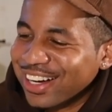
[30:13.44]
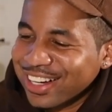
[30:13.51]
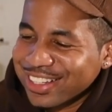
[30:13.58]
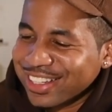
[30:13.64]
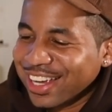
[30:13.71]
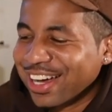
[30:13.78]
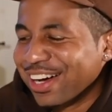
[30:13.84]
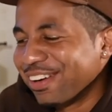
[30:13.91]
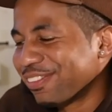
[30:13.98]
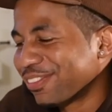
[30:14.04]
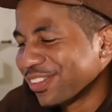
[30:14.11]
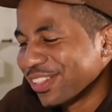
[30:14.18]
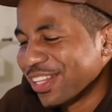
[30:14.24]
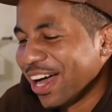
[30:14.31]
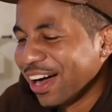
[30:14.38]
Yeah.
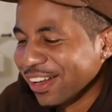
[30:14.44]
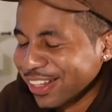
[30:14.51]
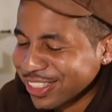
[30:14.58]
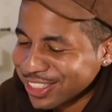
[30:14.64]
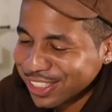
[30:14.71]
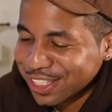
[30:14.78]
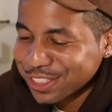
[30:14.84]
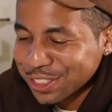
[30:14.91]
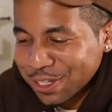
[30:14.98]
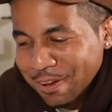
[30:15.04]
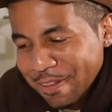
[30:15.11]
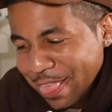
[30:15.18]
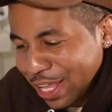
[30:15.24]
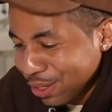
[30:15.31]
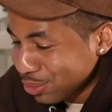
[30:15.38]
Nah,
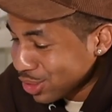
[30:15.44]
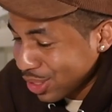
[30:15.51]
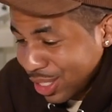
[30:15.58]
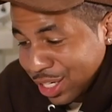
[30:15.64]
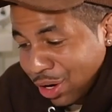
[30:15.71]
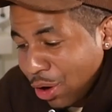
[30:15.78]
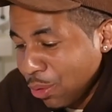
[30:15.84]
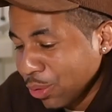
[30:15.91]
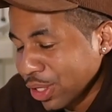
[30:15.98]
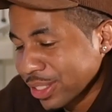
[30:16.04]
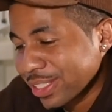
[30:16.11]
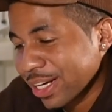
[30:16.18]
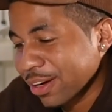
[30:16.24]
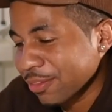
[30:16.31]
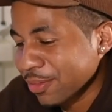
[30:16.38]
it all
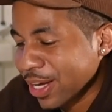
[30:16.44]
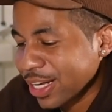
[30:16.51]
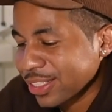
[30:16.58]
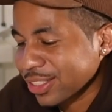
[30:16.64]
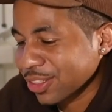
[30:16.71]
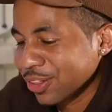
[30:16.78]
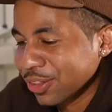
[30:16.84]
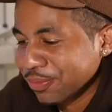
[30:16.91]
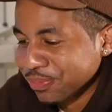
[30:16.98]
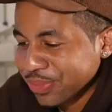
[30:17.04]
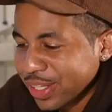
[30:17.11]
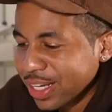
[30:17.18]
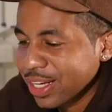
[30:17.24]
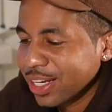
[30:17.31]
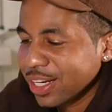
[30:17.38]
worked out, man. So
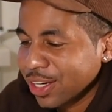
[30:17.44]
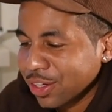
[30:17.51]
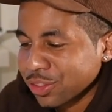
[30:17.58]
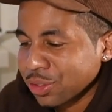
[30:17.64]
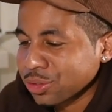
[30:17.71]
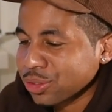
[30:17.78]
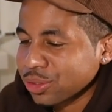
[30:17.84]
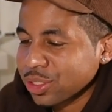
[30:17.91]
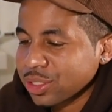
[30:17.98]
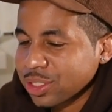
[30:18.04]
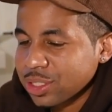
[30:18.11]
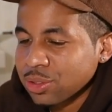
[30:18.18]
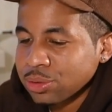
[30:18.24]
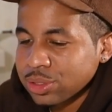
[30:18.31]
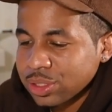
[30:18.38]
you know, those are
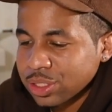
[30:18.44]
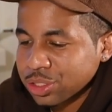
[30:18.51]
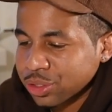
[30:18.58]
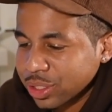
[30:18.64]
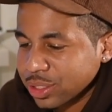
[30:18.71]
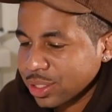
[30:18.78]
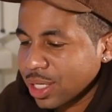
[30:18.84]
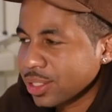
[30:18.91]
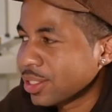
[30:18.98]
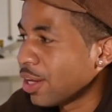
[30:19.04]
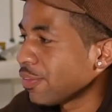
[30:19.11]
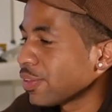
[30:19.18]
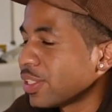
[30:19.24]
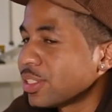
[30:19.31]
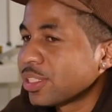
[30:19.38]
the tricks that
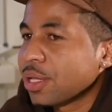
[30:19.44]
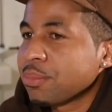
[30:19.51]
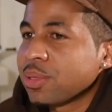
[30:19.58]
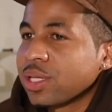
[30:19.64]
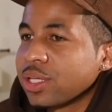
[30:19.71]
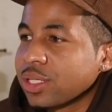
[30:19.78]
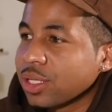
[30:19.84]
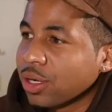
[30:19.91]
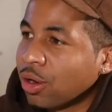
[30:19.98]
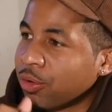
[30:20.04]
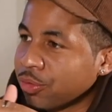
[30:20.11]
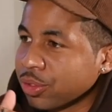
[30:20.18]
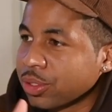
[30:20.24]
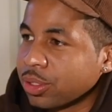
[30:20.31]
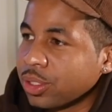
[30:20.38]
definitely set me
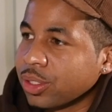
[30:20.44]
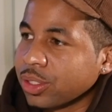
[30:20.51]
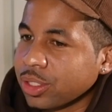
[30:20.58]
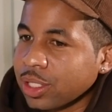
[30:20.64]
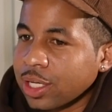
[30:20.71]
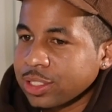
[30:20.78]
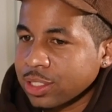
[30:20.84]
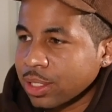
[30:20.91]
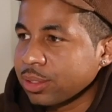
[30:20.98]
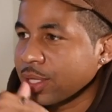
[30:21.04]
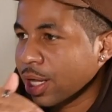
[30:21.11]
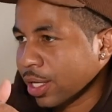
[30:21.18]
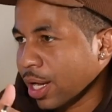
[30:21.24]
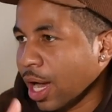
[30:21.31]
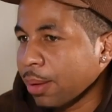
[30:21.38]
over the
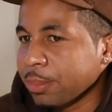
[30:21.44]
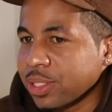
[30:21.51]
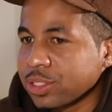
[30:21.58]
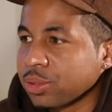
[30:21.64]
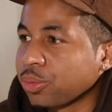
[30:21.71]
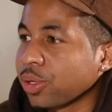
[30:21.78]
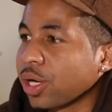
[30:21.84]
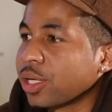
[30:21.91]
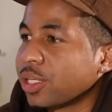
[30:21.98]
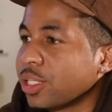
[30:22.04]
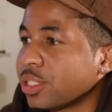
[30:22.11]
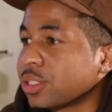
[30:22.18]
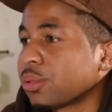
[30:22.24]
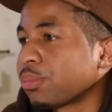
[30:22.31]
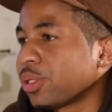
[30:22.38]
that got me to where I
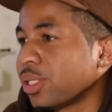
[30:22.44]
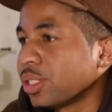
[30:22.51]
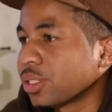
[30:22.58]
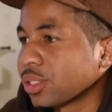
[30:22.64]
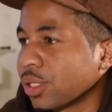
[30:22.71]
needed to be. So